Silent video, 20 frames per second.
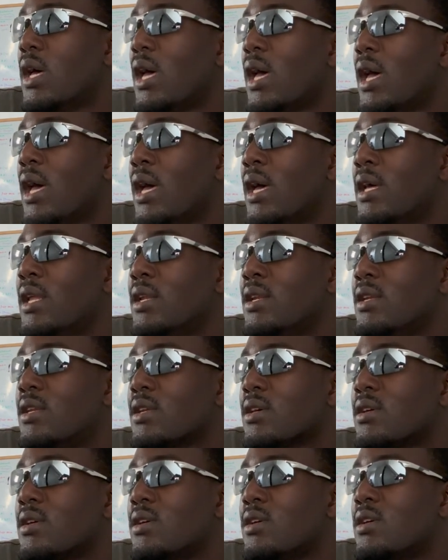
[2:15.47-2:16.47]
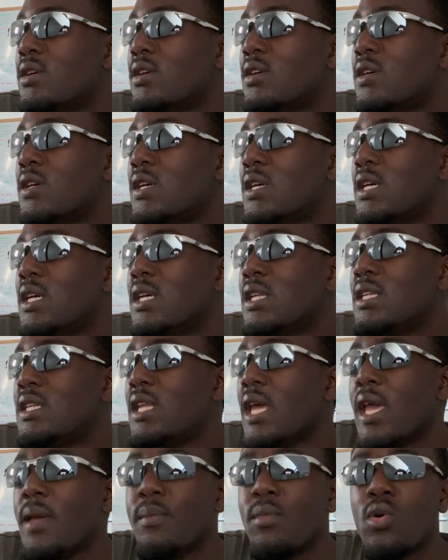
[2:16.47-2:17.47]
And
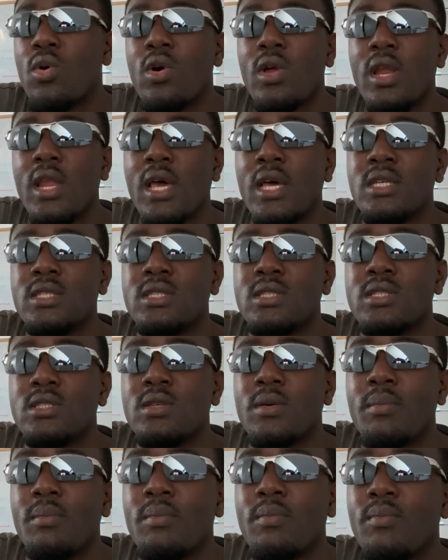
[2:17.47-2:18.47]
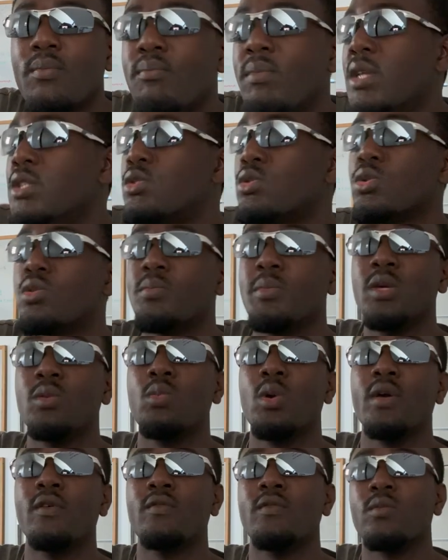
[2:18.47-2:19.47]
they more or less mentored me
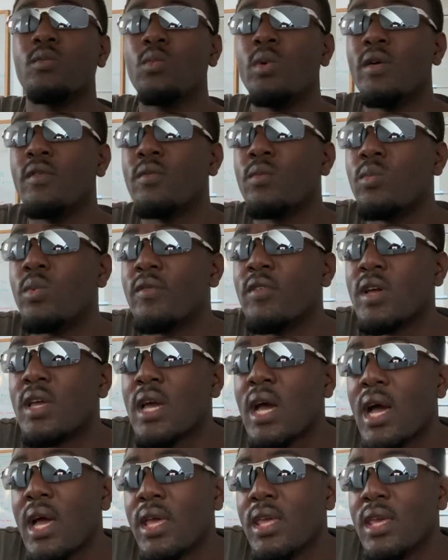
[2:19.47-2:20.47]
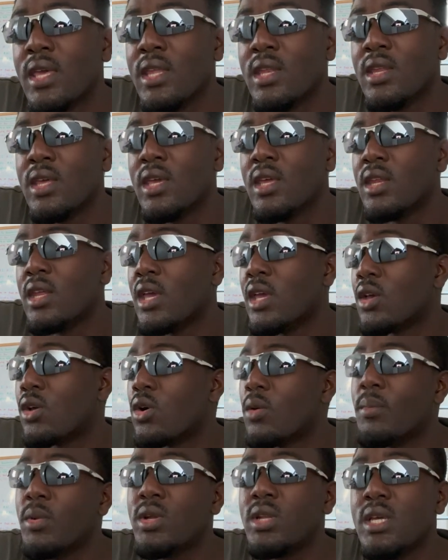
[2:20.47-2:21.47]
with a guy in
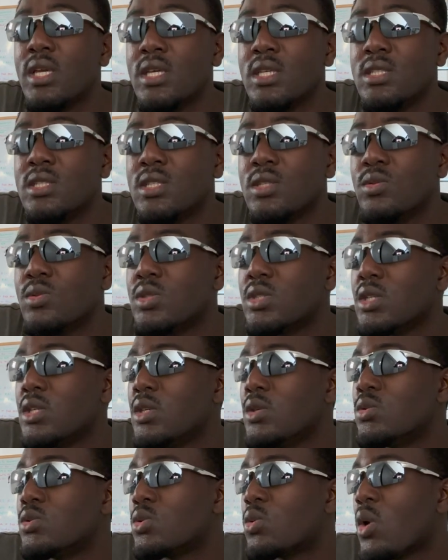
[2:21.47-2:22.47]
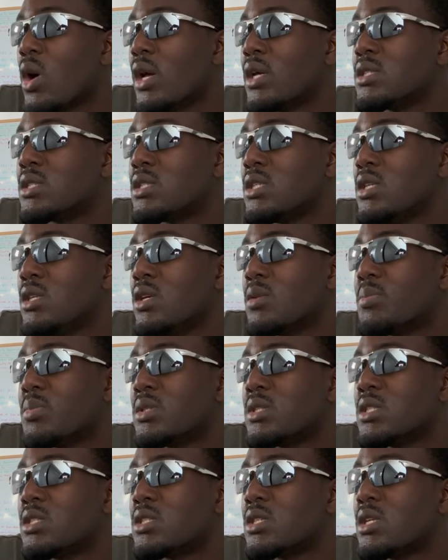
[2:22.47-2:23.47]
commodities. He was quite a senior
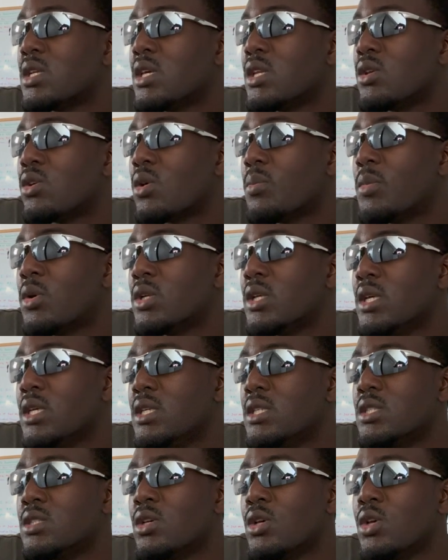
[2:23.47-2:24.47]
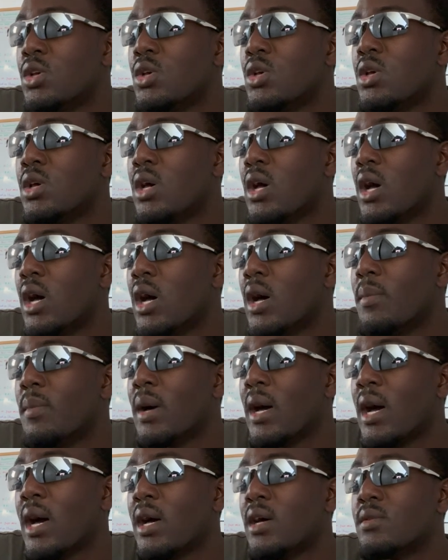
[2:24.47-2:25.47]
position in commodities at
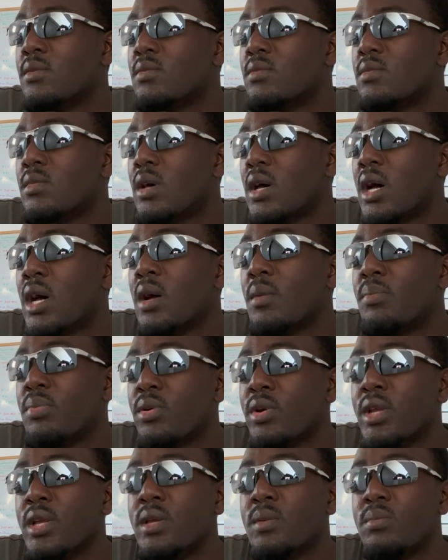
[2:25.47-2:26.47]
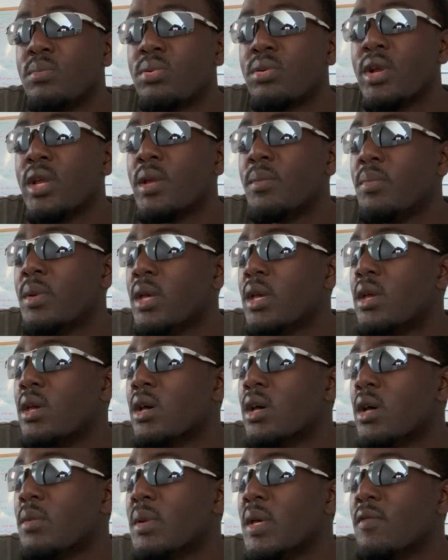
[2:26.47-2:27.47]
a pretty big
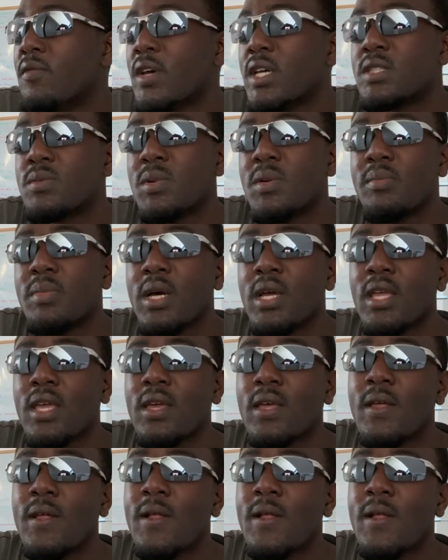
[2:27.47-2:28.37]
investment bank.